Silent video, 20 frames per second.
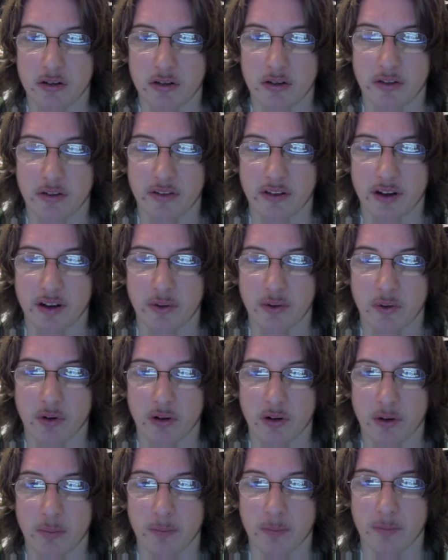that
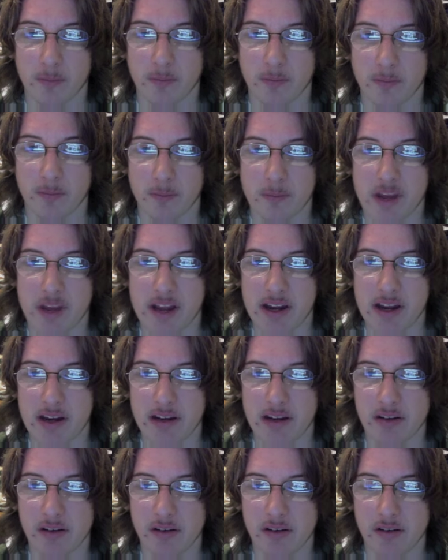were
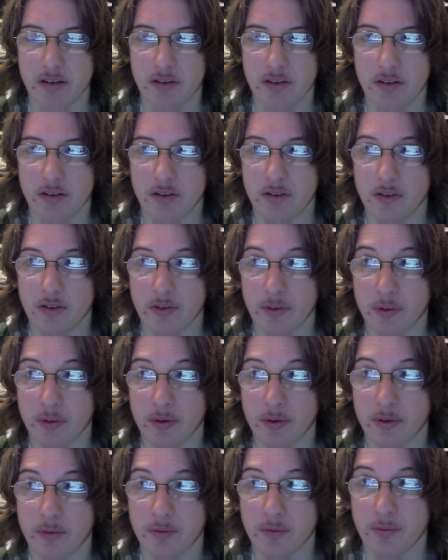made sort
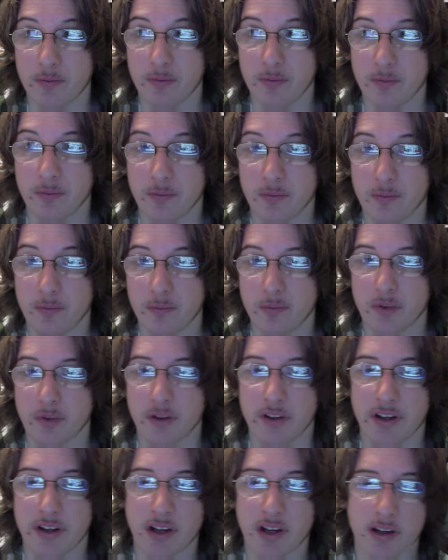of, well,
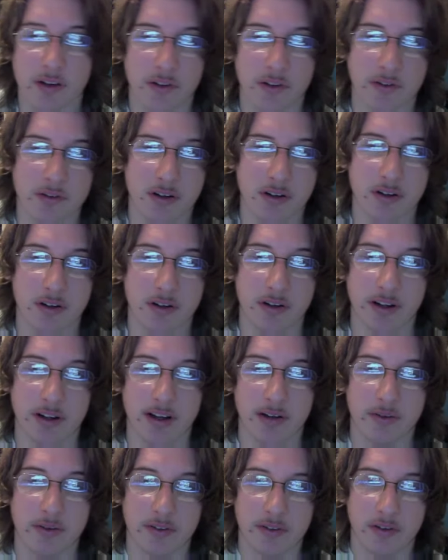they kind of started
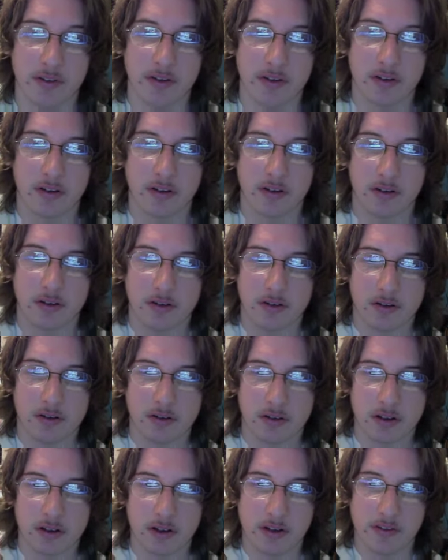out
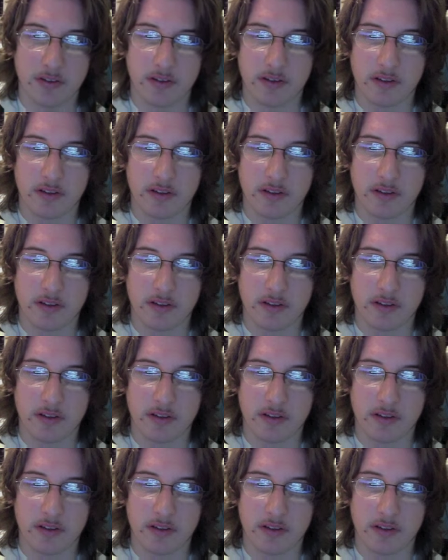in